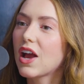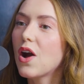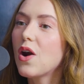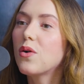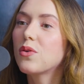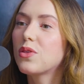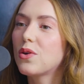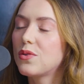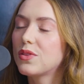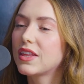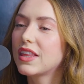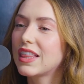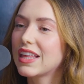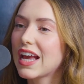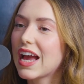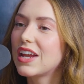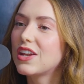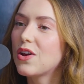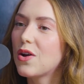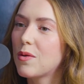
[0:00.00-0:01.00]
oh, the only thing
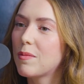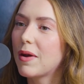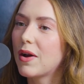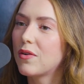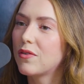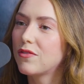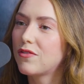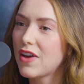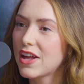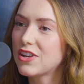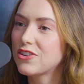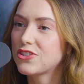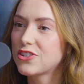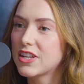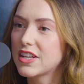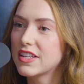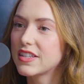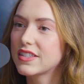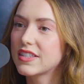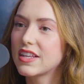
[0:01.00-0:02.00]
I know about
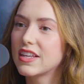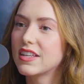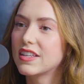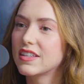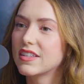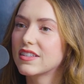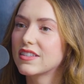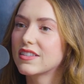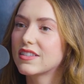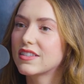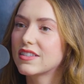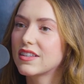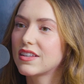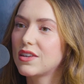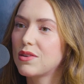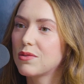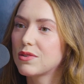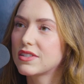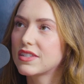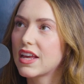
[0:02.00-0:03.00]
fetishes is
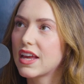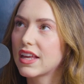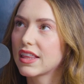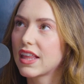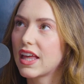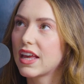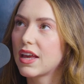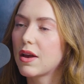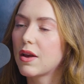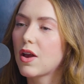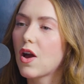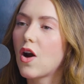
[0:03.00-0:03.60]
you were saying like